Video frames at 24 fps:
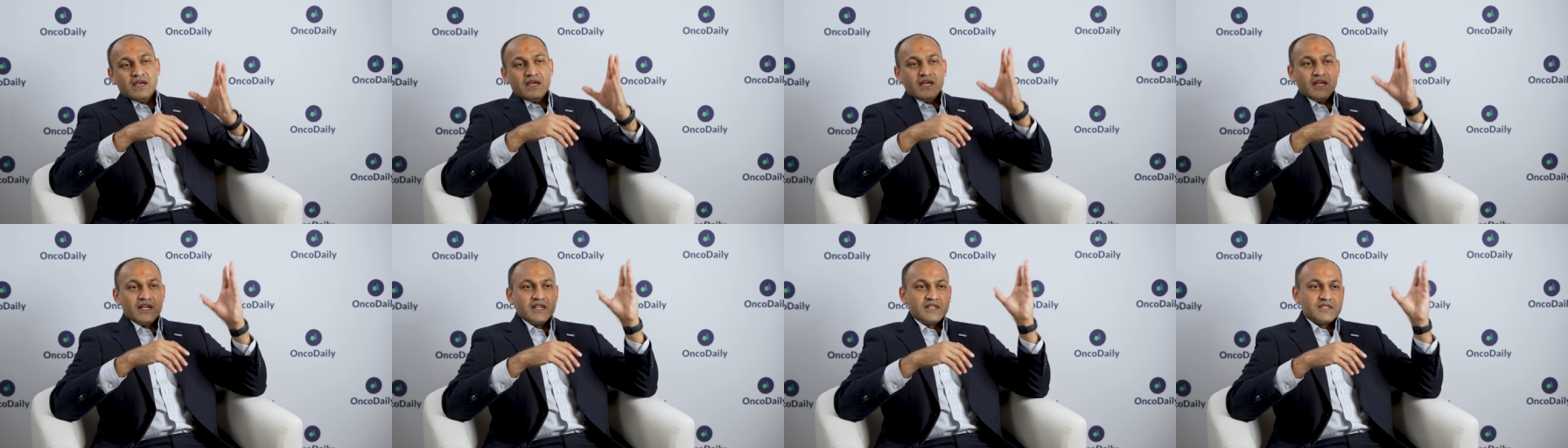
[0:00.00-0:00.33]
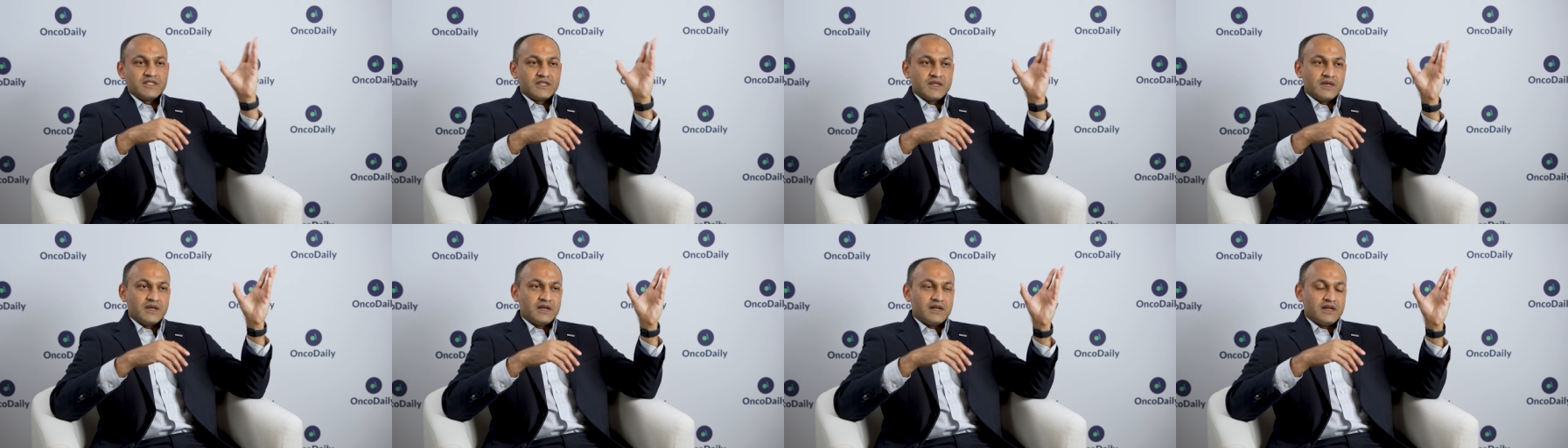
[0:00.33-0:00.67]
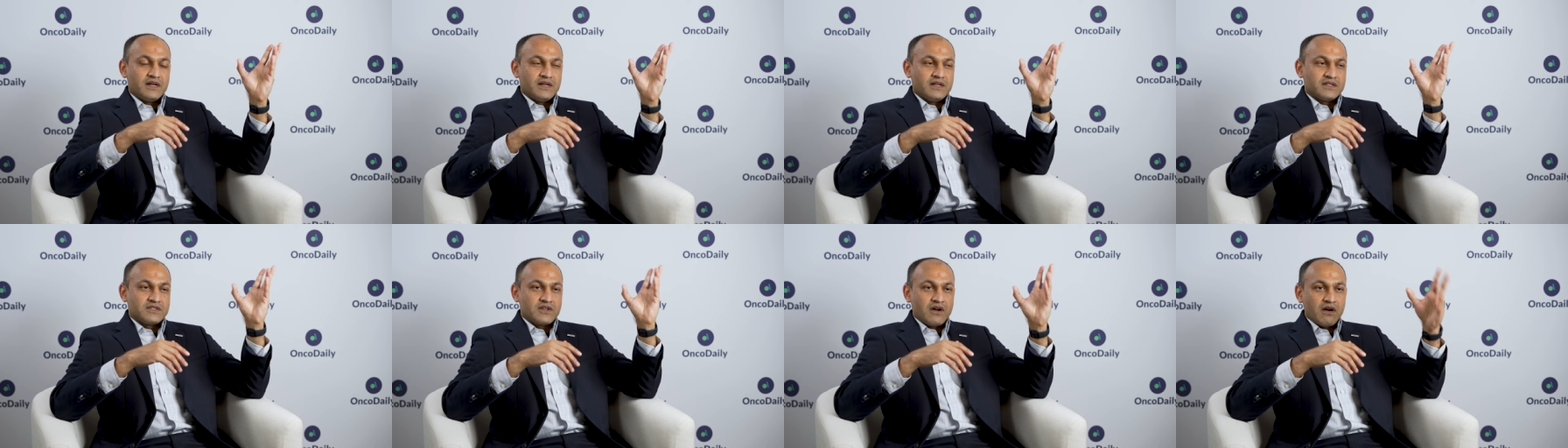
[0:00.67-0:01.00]
it
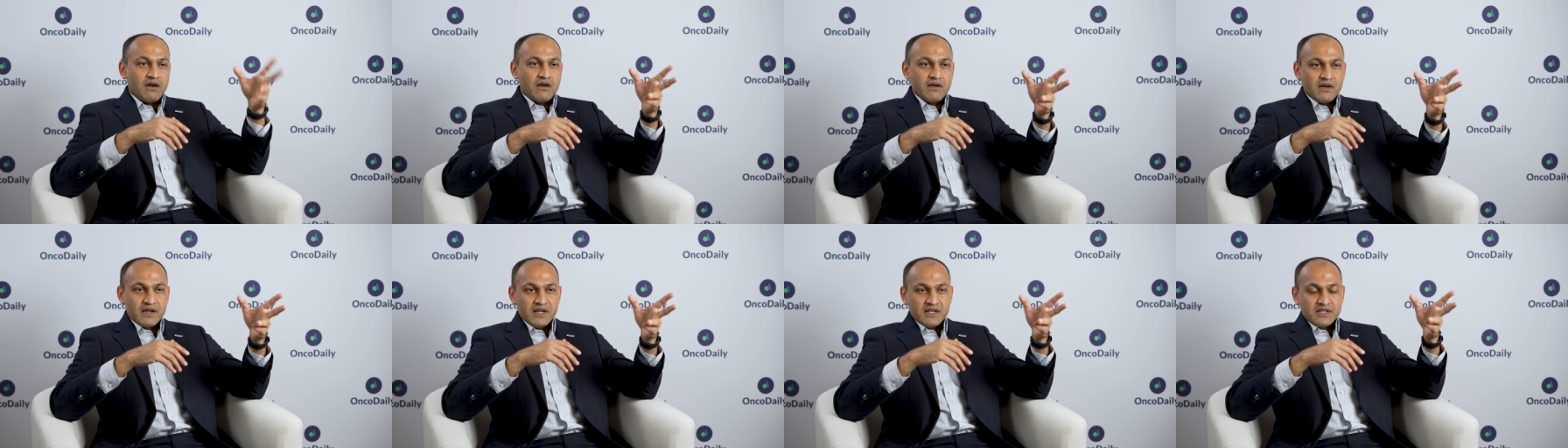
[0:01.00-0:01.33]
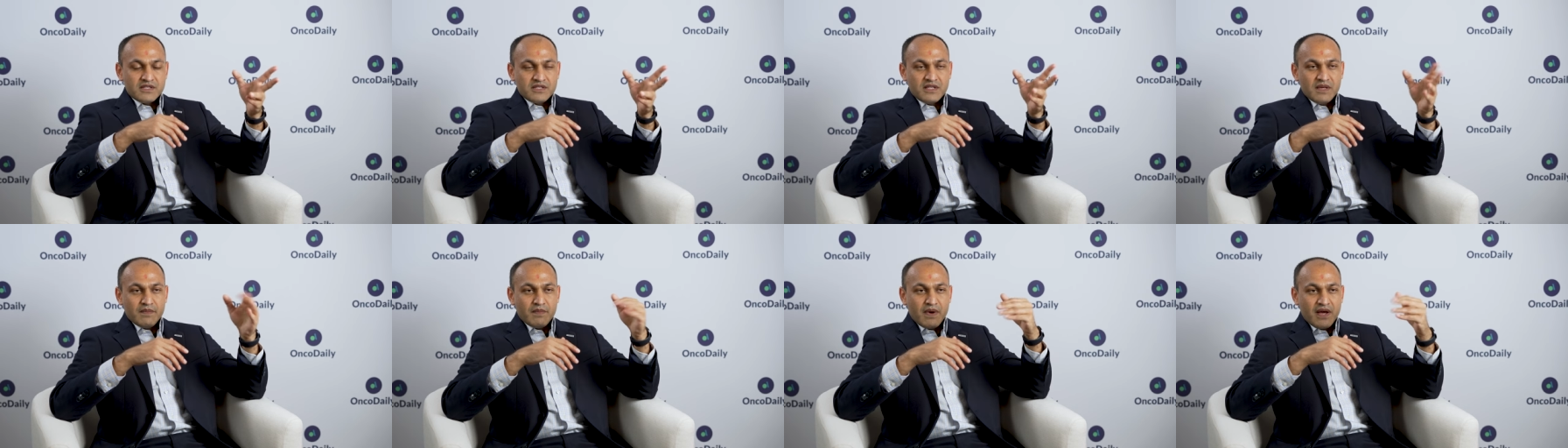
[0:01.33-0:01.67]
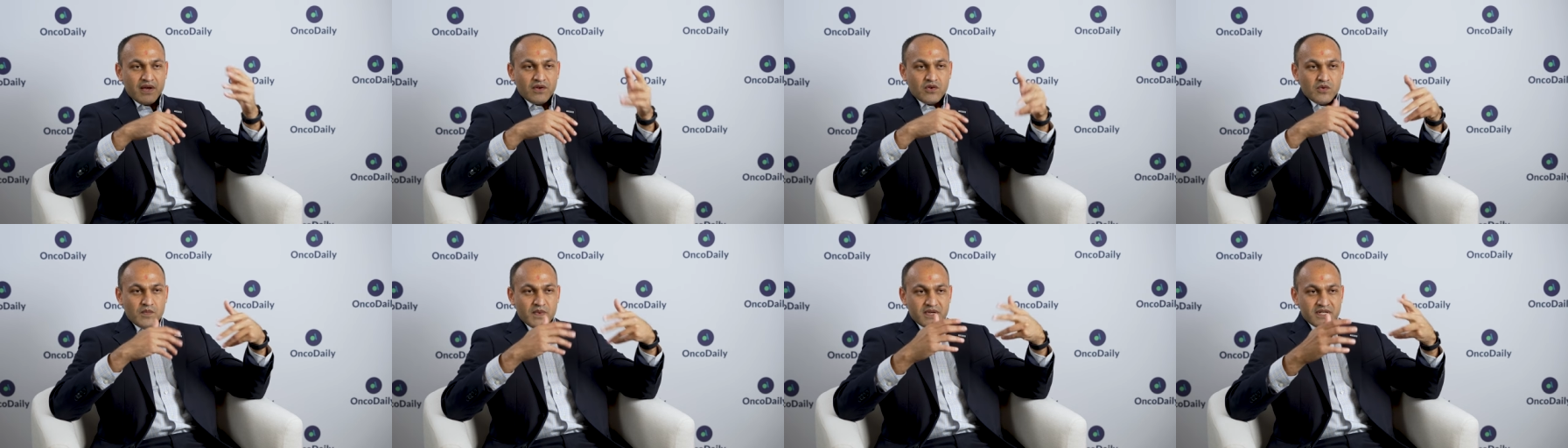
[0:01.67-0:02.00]
uh, targets the
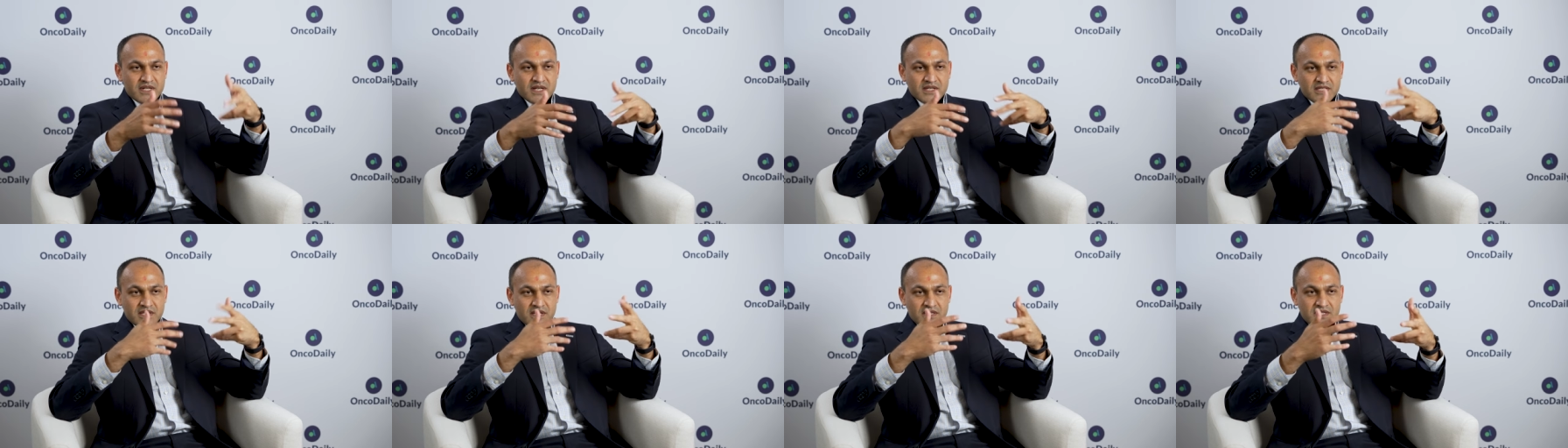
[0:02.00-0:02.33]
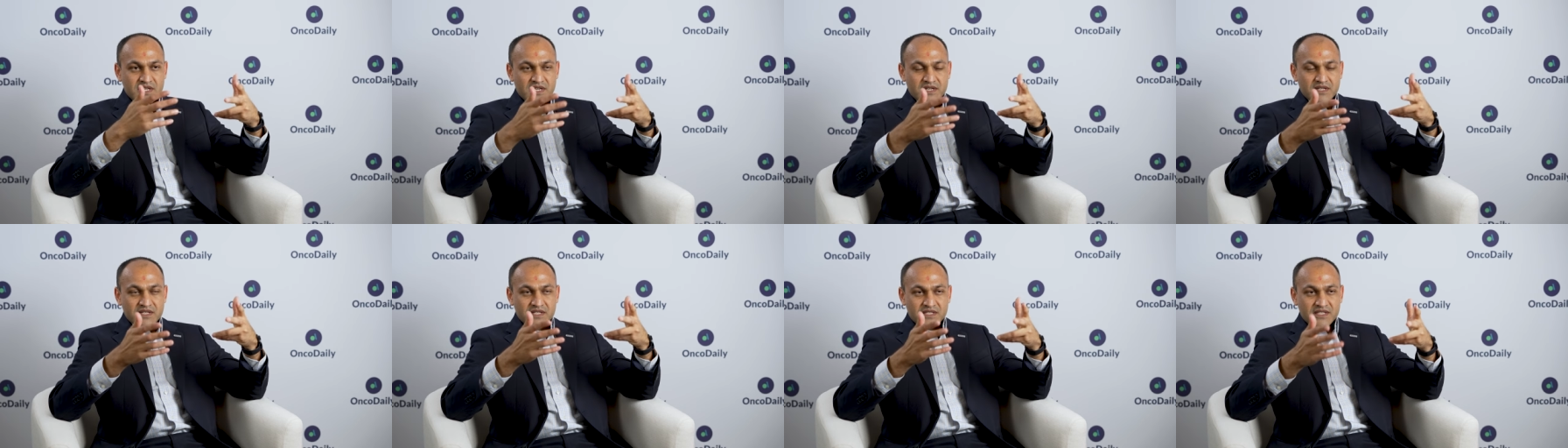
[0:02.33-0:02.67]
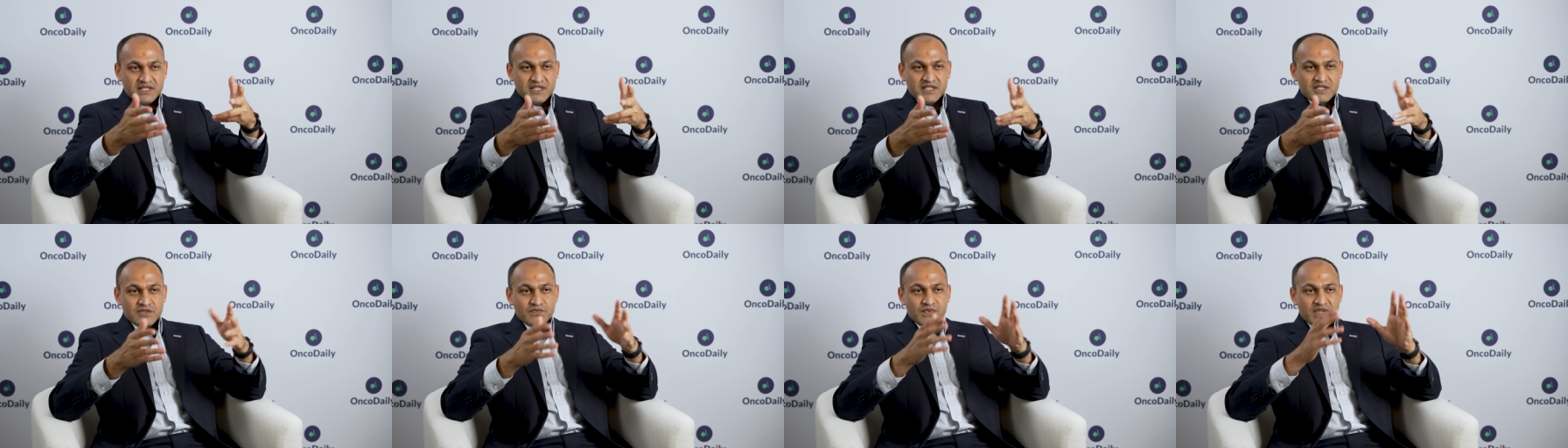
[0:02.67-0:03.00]
micrometastatic
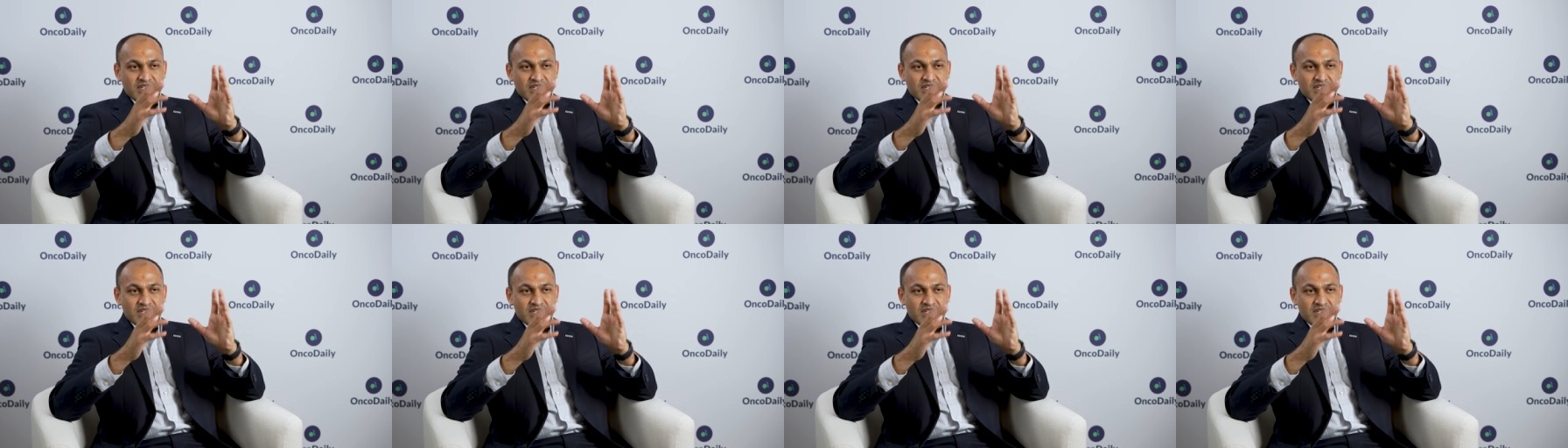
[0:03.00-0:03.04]
disease,